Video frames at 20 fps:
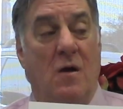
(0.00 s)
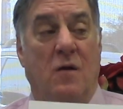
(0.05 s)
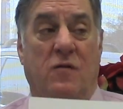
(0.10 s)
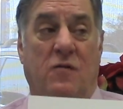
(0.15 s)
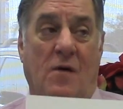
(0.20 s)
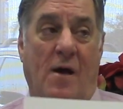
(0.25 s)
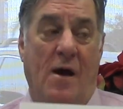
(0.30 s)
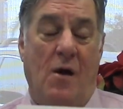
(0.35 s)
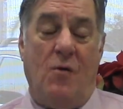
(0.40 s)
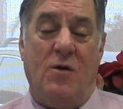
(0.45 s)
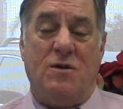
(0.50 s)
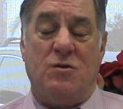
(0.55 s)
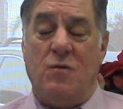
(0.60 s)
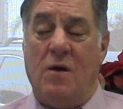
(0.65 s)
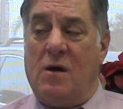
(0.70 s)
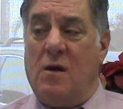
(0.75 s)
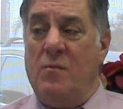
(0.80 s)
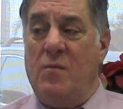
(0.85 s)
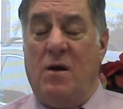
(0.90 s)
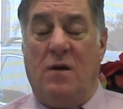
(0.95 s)
So I always
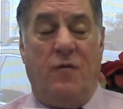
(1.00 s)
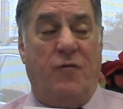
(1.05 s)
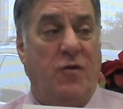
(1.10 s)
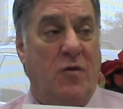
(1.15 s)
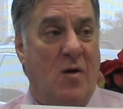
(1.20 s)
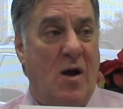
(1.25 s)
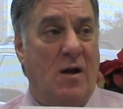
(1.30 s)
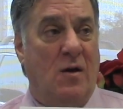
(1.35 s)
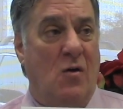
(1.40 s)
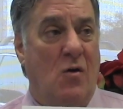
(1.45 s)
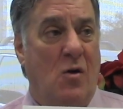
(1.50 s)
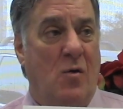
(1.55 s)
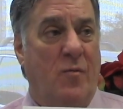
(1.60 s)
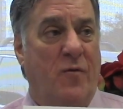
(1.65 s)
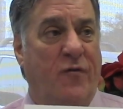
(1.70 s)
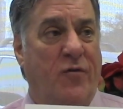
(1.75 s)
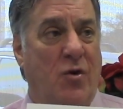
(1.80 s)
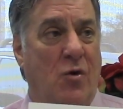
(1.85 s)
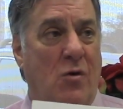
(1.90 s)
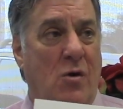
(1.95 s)
recommend, if you've got a
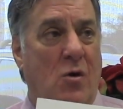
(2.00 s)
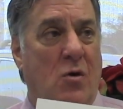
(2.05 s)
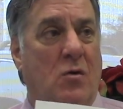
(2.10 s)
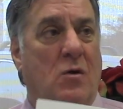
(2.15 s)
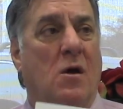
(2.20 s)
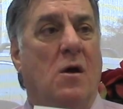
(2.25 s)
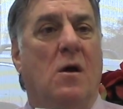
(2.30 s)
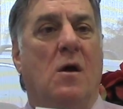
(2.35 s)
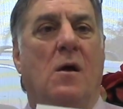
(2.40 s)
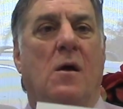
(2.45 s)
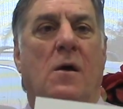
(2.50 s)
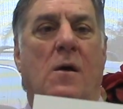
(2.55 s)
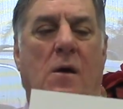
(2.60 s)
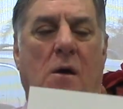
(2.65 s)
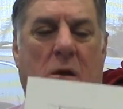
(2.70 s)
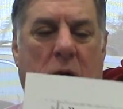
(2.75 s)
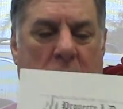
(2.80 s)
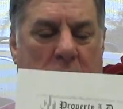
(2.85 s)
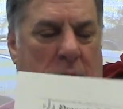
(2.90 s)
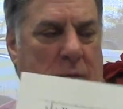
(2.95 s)
home of your own,
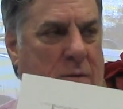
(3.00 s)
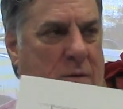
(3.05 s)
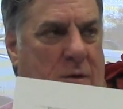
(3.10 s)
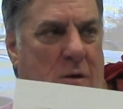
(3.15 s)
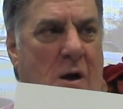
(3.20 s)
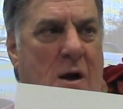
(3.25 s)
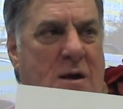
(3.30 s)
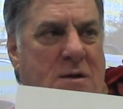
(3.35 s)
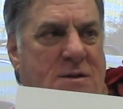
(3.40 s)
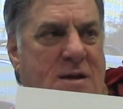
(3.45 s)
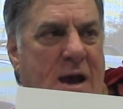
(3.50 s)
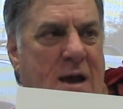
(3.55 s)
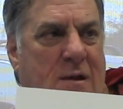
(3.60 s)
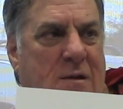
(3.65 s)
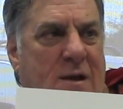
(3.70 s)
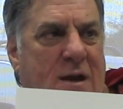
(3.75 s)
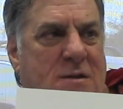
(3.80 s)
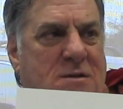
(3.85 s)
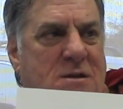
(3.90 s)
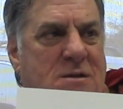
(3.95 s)

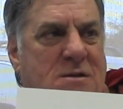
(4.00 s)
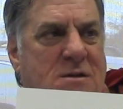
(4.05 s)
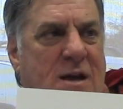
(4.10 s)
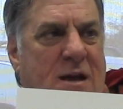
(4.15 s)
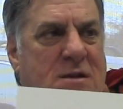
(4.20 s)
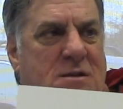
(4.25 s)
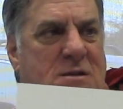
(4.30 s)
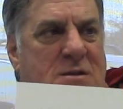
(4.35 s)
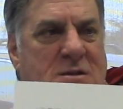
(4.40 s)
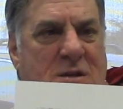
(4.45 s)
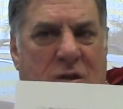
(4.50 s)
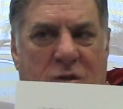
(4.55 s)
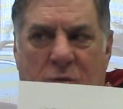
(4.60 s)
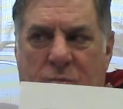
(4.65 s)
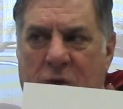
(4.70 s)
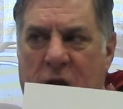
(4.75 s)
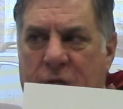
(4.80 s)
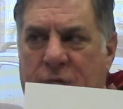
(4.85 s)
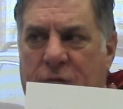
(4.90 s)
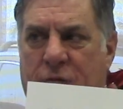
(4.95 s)
contact LexisNexis
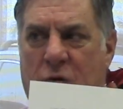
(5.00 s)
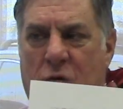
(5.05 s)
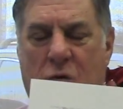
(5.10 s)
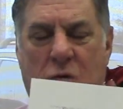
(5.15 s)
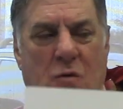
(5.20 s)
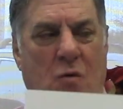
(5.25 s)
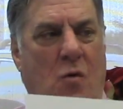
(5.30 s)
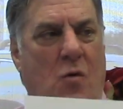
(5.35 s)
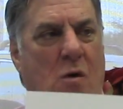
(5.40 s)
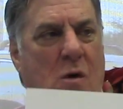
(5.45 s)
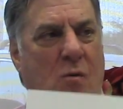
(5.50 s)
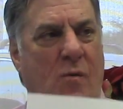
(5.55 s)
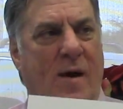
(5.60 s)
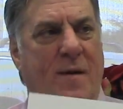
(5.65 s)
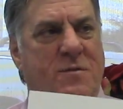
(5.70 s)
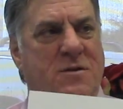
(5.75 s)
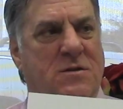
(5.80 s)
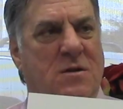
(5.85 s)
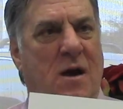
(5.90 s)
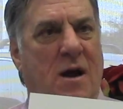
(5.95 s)
either by phone or
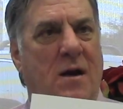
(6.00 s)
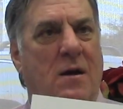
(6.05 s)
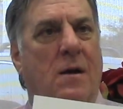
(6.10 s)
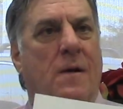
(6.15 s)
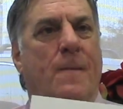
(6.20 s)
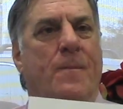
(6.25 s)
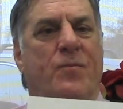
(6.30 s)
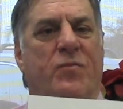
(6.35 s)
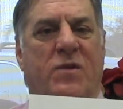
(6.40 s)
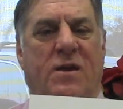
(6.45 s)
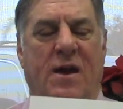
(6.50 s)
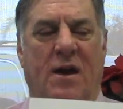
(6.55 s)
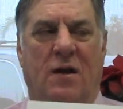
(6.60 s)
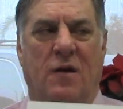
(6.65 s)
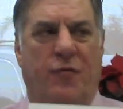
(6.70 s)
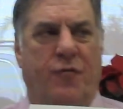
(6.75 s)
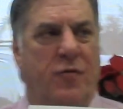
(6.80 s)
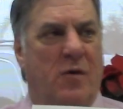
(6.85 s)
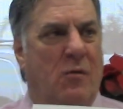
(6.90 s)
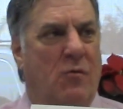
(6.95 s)
website,
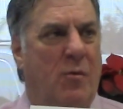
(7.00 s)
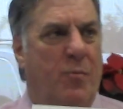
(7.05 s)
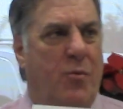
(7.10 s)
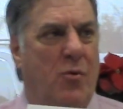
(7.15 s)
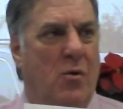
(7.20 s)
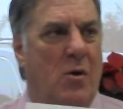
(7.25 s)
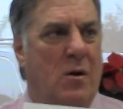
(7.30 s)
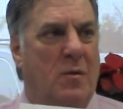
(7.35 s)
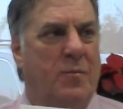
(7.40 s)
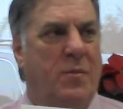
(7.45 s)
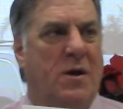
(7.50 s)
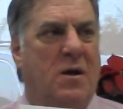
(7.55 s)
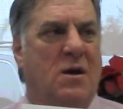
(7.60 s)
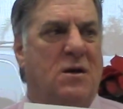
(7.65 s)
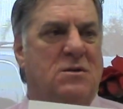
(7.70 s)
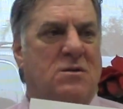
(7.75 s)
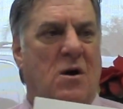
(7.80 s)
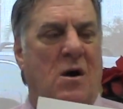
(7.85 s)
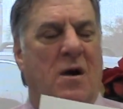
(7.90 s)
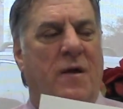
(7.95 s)
get a free report.
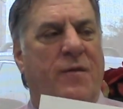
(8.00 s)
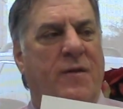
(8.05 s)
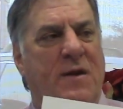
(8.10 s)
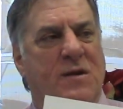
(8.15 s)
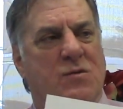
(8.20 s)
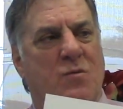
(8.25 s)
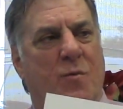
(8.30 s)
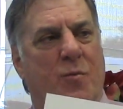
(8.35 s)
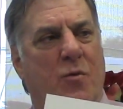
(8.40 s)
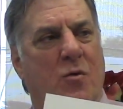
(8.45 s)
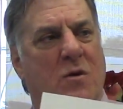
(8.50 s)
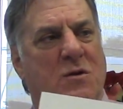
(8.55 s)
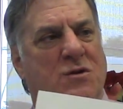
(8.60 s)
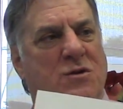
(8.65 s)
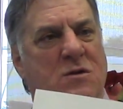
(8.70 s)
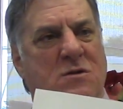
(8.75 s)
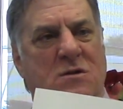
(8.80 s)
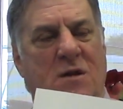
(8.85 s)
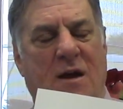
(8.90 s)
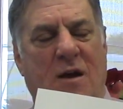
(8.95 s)
Because on these reports,
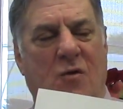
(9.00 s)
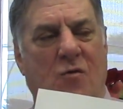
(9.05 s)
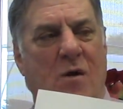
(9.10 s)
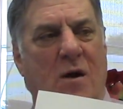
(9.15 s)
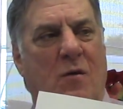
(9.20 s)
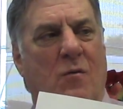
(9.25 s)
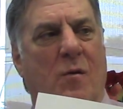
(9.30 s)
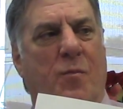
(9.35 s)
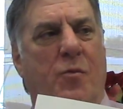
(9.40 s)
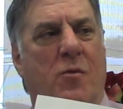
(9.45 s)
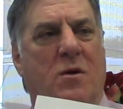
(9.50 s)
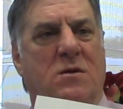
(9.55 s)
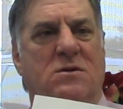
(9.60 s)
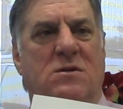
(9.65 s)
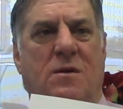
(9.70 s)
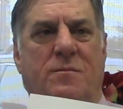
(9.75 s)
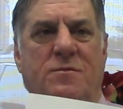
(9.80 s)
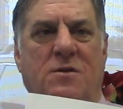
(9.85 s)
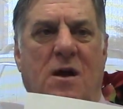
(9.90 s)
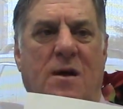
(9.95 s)
just like credit
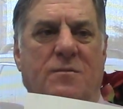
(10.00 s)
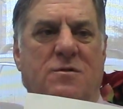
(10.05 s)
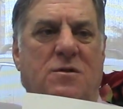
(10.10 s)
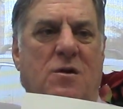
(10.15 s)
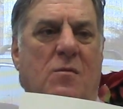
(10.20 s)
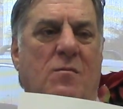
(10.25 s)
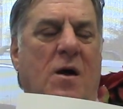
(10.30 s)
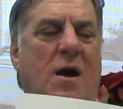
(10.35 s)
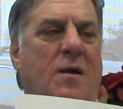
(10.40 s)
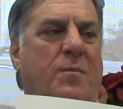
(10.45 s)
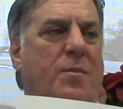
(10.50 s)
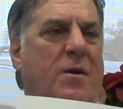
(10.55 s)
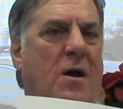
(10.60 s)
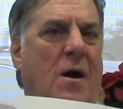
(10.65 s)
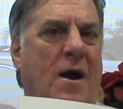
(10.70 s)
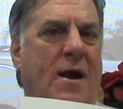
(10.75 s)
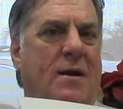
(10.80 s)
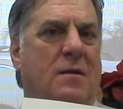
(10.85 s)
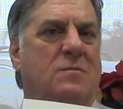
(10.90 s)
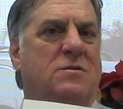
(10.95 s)
reports, sometimes there might be
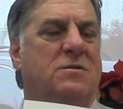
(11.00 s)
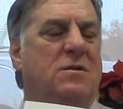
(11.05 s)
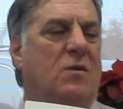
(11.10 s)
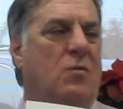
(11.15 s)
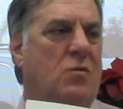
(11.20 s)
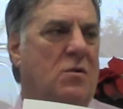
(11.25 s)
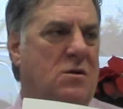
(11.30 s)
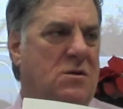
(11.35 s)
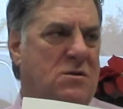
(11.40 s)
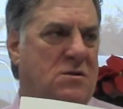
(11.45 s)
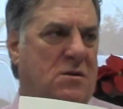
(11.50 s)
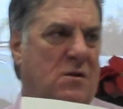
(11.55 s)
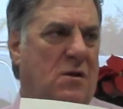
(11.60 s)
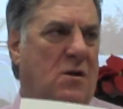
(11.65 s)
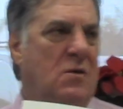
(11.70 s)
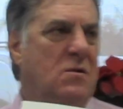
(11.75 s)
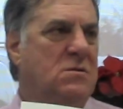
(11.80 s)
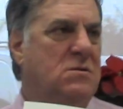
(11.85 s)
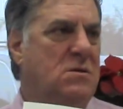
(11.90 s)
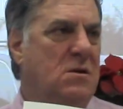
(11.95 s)
items that were
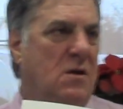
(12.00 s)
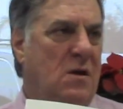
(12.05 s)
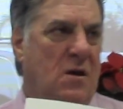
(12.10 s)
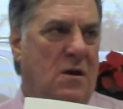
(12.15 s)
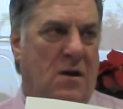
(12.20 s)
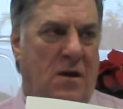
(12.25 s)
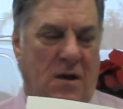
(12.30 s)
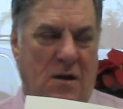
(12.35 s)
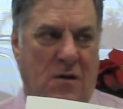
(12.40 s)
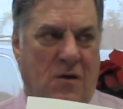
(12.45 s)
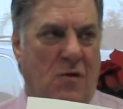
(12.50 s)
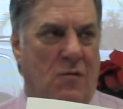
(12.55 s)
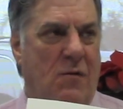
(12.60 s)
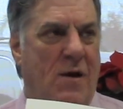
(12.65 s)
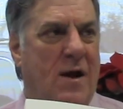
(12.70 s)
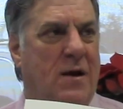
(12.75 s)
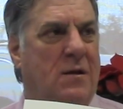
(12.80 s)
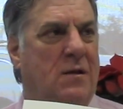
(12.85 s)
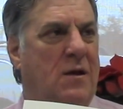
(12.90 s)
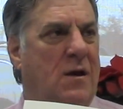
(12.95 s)
disclosed
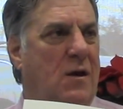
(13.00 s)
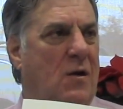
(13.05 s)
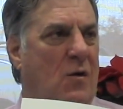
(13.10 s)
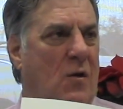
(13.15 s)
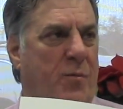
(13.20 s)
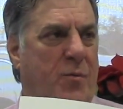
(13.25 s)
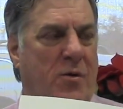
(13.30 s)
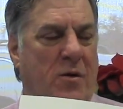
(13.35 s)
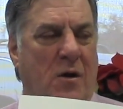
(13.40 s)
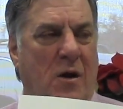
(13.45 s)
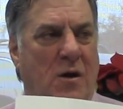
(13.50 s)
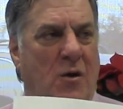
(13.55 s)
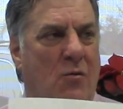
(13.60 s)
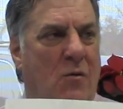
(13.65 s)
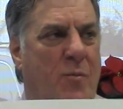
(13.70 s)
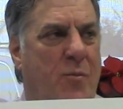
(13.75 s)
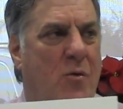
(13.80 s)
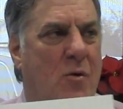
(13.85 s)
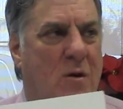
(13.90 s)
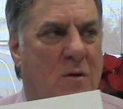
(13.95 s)
incorrectly or put on
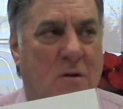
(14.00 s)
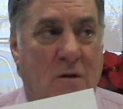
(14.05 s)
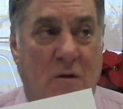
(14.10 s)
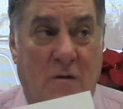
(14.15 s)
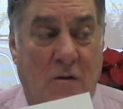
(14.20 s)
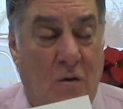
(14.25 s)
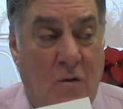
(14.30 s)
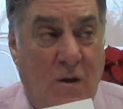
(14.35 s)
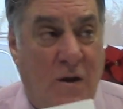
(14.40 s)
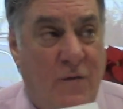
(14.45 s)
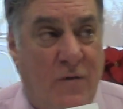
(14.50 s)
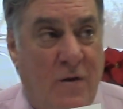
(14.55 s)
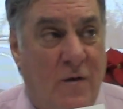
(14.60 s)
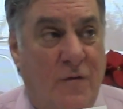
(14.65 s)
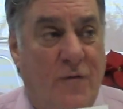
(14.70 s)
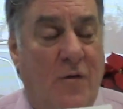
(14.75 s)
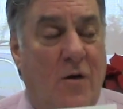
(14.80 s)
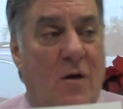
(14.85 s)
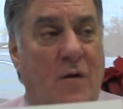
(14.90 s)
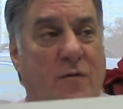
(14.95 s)
your report that don't even
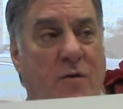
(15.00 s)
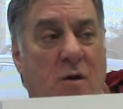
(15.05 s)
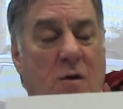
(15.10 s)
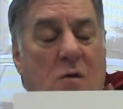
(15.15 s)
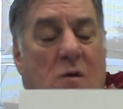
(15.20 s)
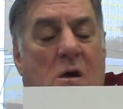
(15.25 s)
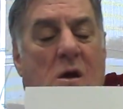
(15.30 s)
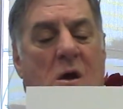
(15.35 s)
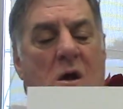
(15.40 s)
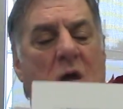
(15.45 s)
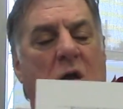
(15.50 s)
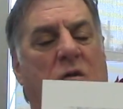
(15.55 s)
involve you.